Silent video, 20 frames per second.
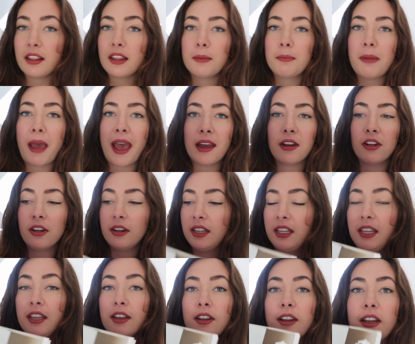the pattern
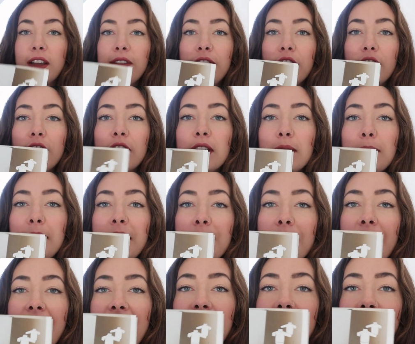here, if you're gonna be
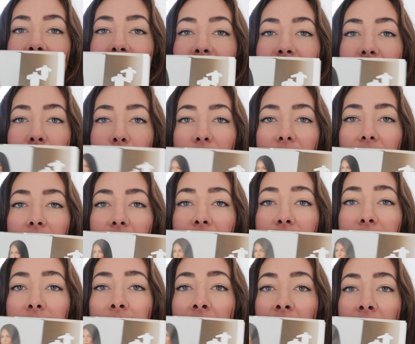making it out
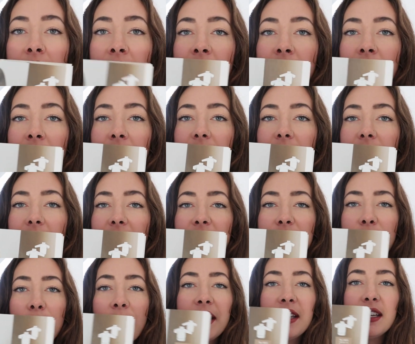of,
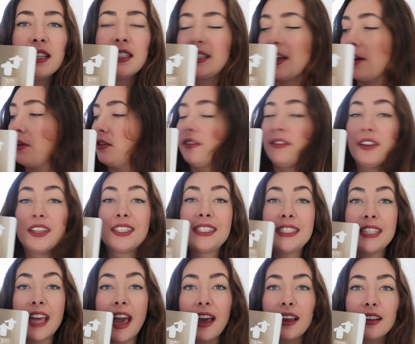this one is out of a
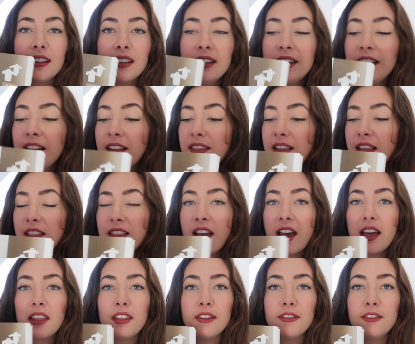satin, and then the
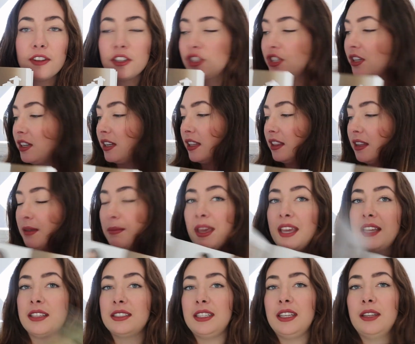other version in the
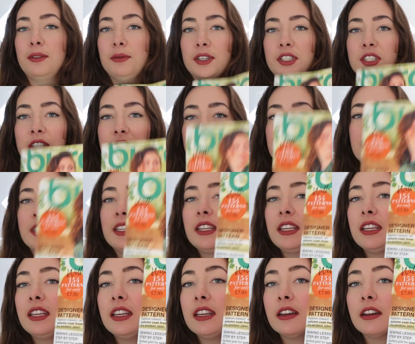magazine, which is
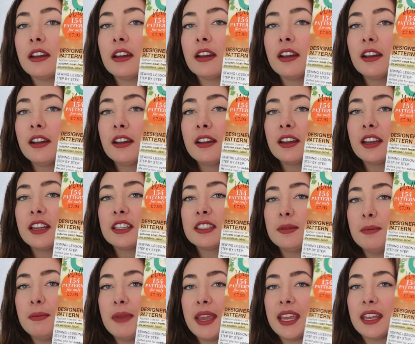here, is
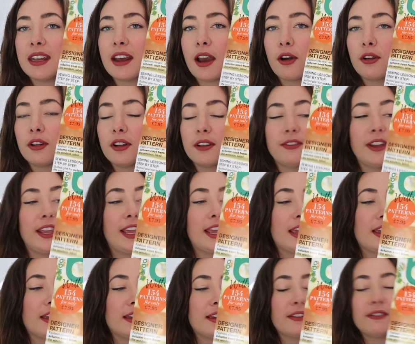made out of
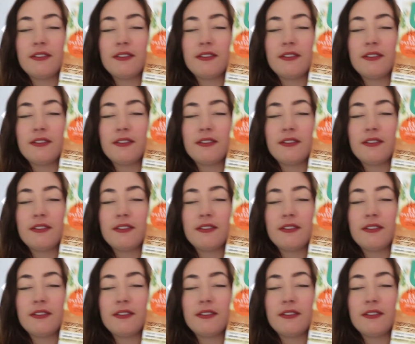a